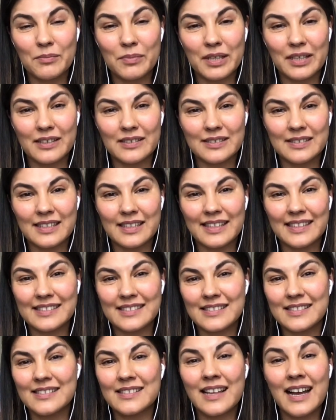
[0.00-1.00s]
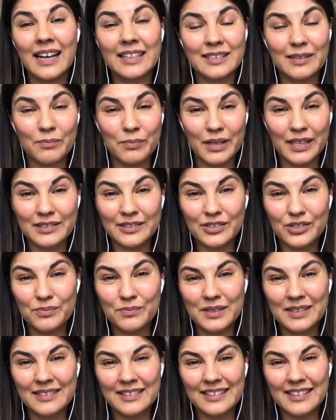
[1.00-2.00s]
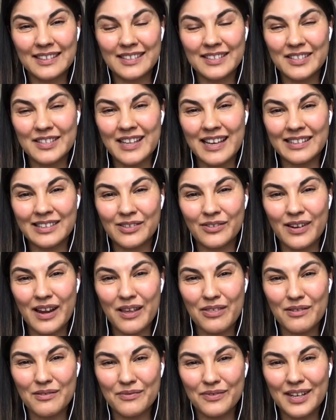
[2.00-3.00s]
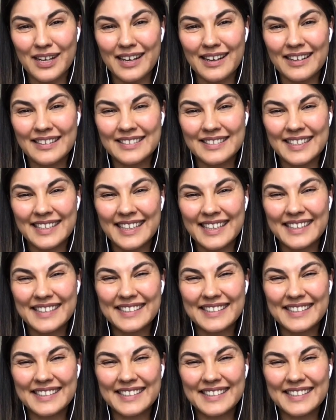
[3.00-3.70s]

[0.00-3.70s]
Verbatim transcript: Because it's not a punishment, it's not a wrath of God,